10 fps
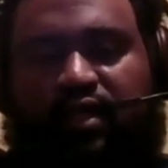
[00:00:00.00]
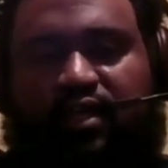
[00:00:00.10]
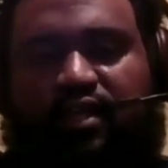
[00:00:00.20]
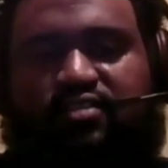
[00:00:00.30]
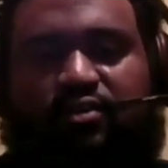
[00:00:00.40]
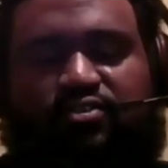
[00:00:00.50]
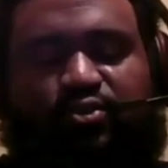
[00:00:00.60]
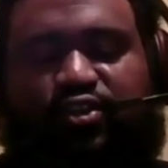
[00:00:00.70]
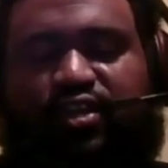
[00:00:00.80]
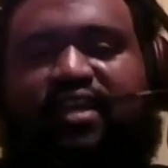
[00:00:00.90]
He's also
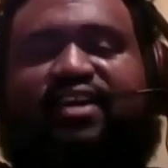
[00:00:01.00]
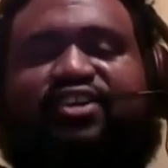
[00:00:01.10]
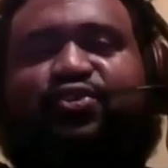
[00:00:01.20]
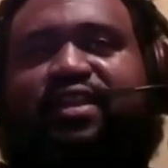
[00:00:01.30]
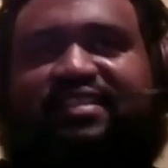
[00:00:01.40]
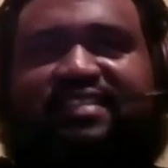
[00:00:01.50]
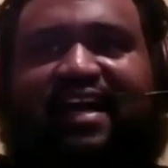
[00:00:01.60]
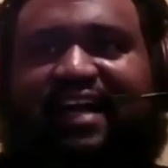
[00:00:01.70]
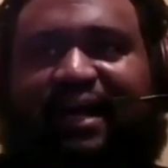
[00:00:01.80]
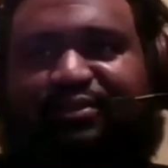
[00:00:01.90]
trading
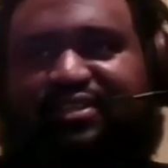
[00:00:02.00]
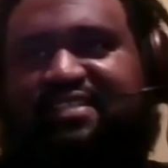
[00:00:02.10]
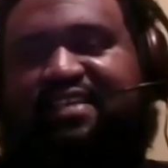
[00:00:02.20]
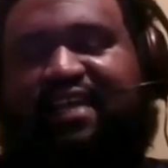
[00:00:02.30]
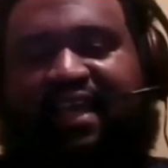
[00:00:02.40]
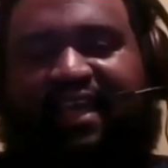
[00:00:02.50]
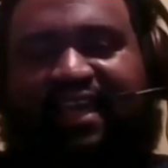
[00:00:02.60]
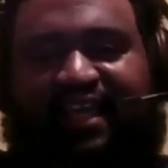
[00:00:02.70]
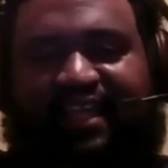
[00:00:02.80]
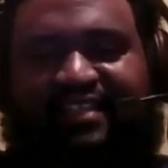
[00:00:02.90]
stock options,
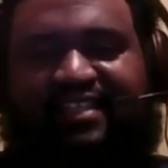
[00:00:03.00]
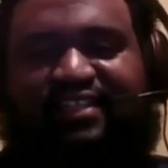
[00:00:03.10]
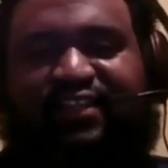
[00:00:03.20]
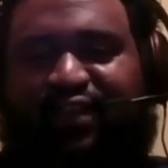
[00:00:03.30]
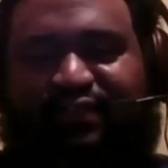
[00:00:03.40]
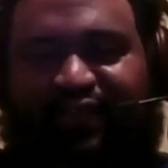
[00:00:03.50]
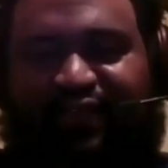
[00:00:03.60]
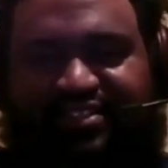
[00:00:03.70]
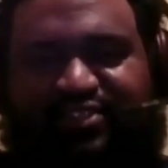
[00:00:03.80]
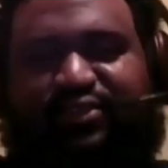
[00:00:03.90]
and he's a dividend
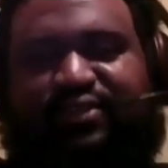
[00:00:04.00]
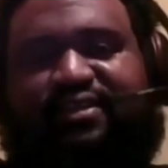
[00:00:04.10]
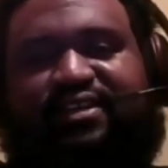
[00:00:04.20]
investor.